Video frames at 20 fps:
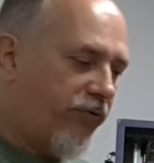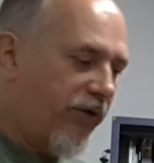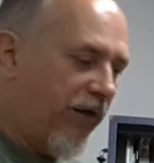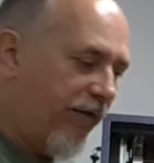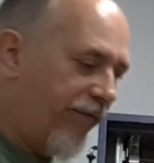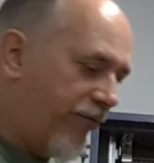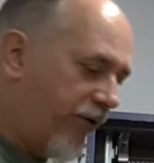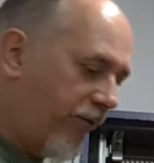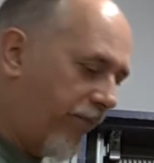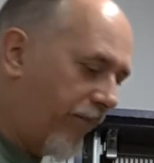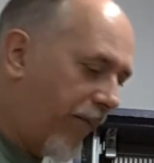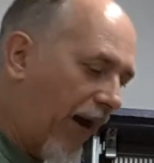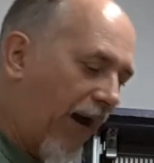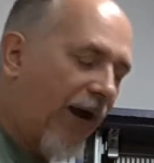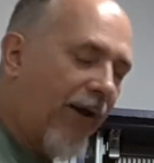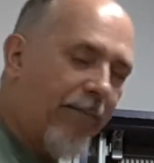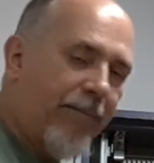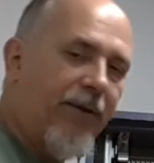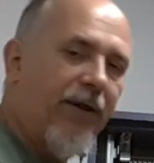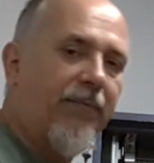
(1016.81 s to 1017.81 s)
if you
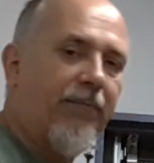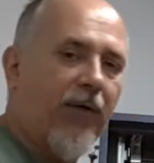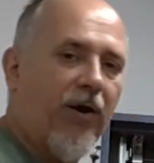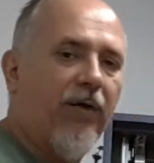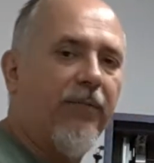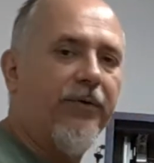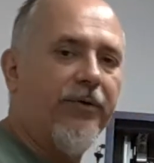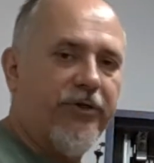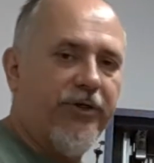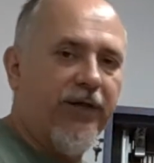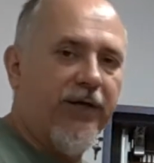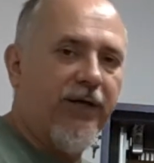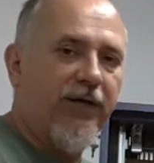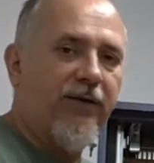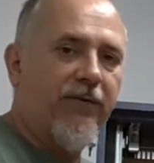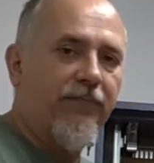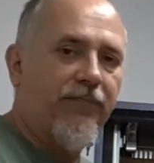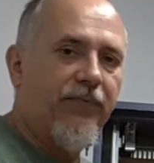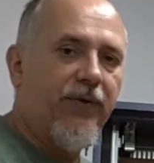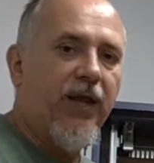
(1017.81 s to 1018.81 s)
buy a pinball
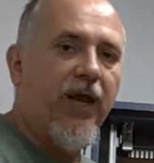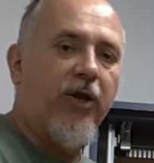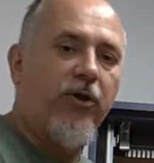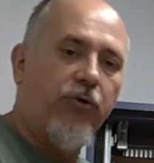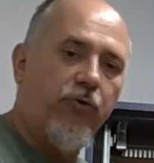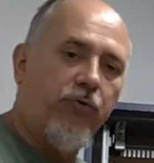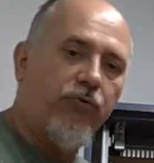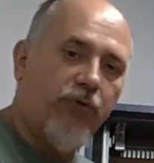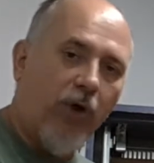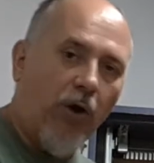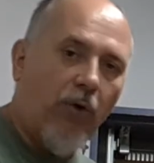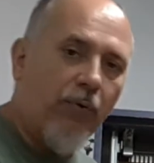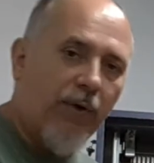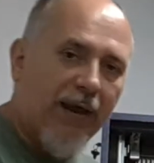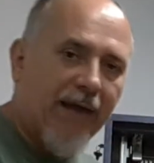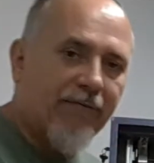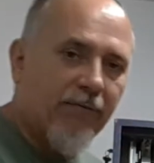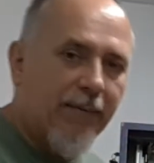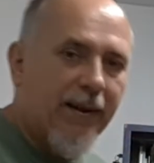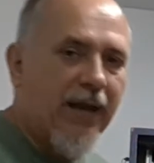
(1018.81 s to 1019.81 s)
machine and you don't
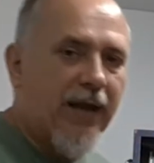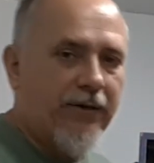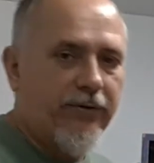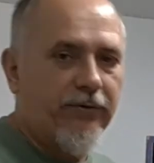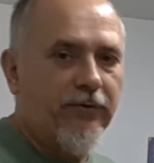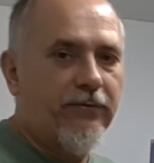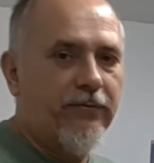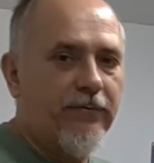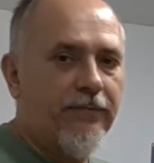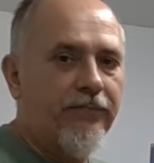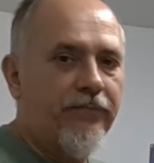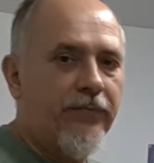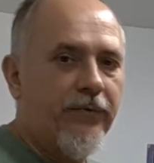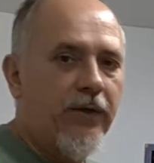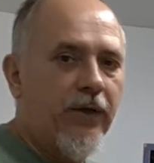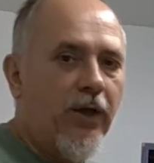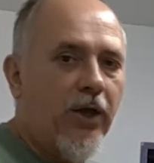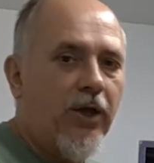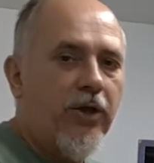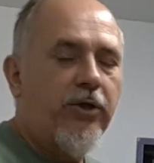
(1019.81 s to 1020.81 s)
have a manual,
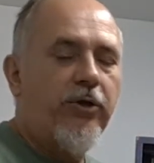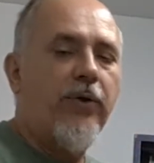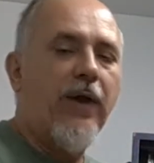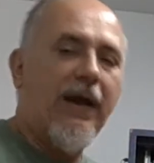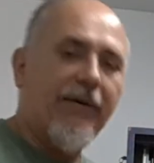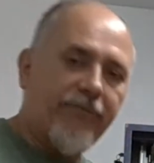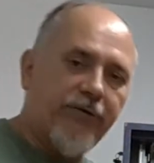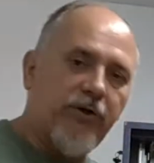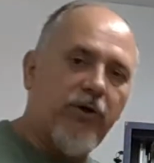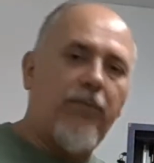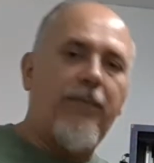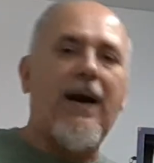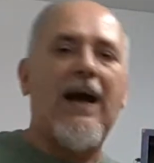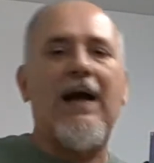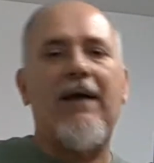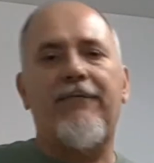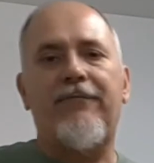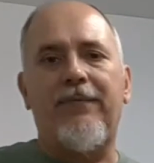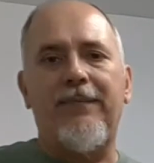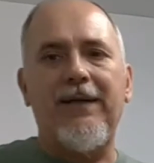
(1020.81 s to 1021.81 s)
you have to go
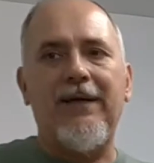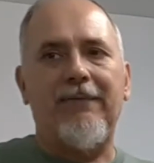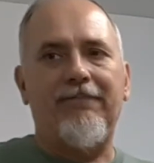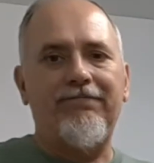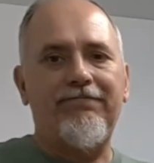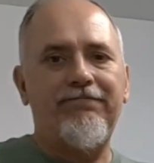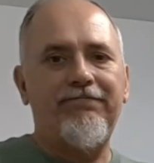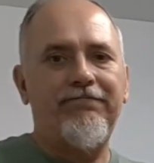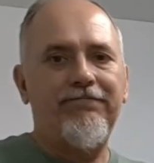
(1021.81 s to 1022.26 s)
buy it from him.